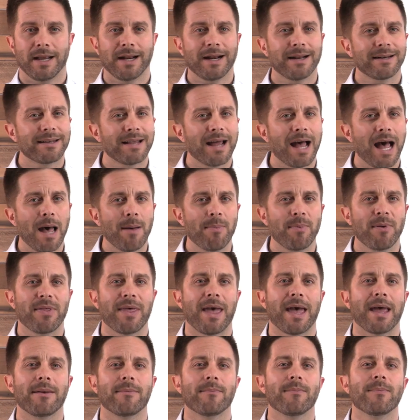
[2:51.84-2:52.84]
And on top
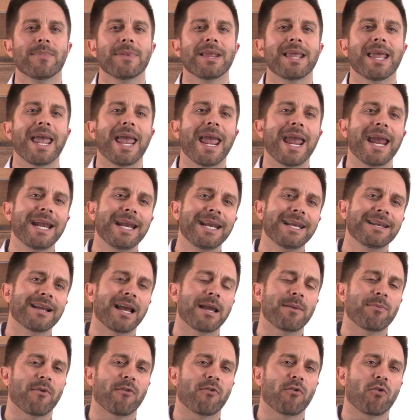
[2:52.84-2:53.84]
of that, any
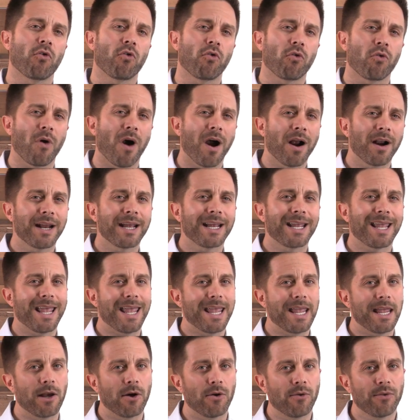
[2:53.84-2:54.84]
type of
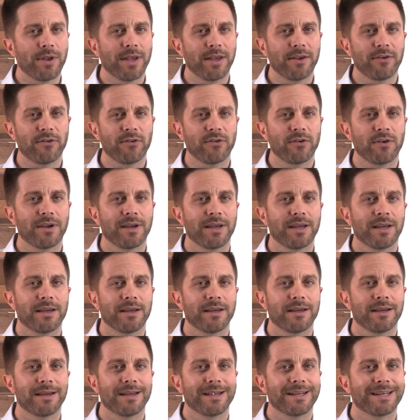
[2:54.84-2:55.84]
chronic illness
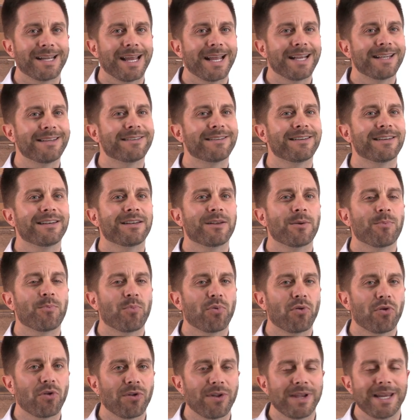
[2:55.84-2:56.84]
tends to
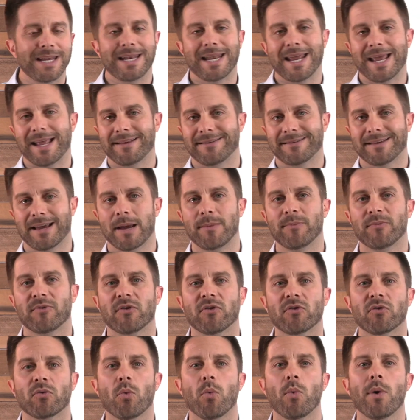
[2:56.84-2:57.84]
deplete
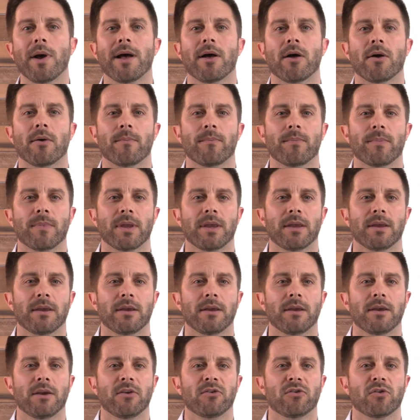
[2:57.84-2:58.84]
enzymes as well.
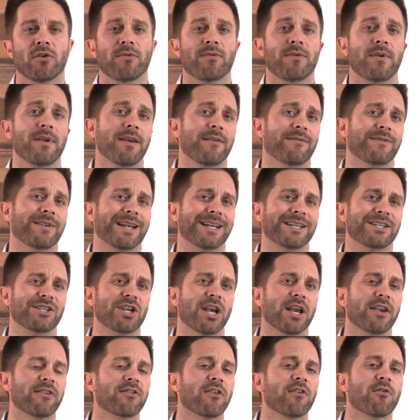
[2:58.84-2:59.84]
So if you have
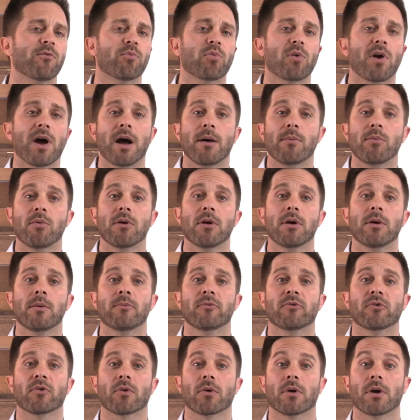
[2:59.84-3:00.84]
digestive
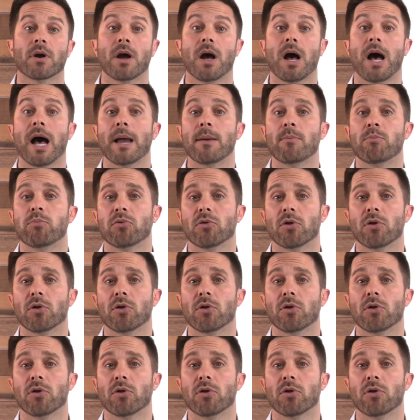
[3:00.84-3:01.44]
problems or high